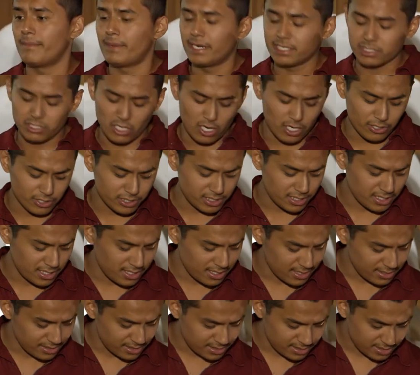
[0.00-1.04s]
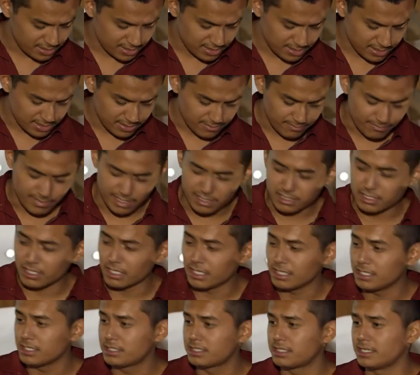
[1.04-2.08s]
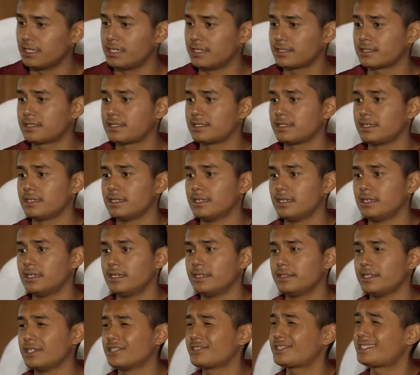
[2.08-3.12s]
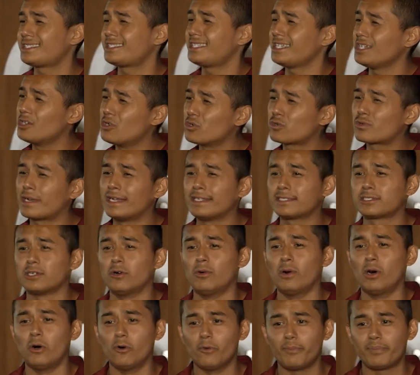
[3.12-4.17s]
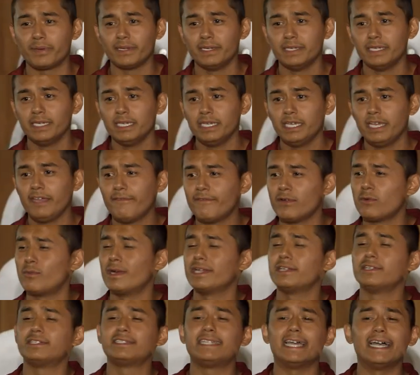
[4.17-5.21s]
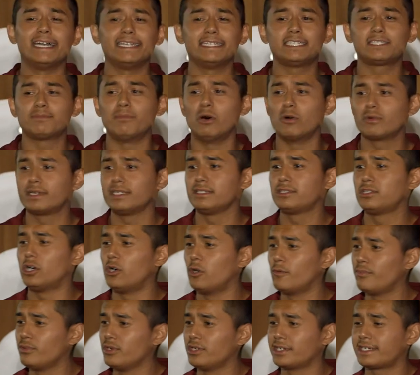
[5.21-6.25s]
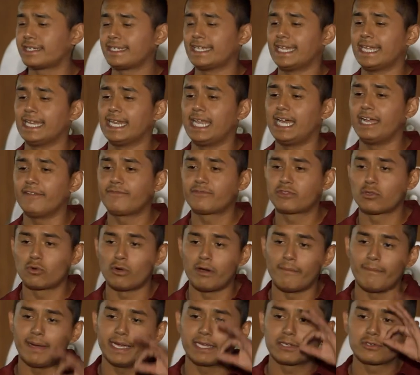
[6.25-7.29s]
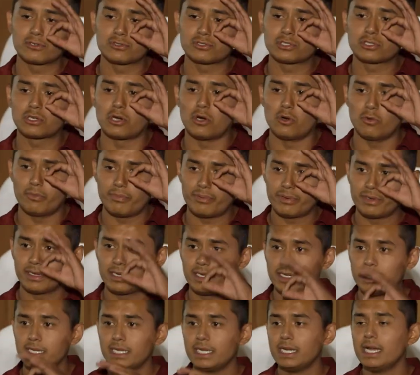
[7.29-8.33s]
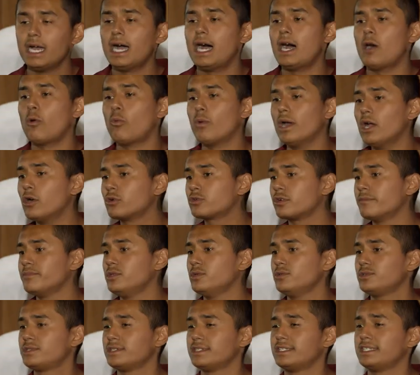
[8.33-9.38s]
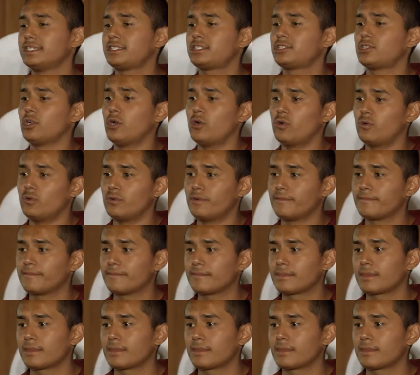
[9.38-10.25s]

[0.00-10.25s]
by my daughter's hugs, my dirty chucks, and there's still grains of hope, even when your daddy's smoking dope looking at life through a microscope. I welcome you to this show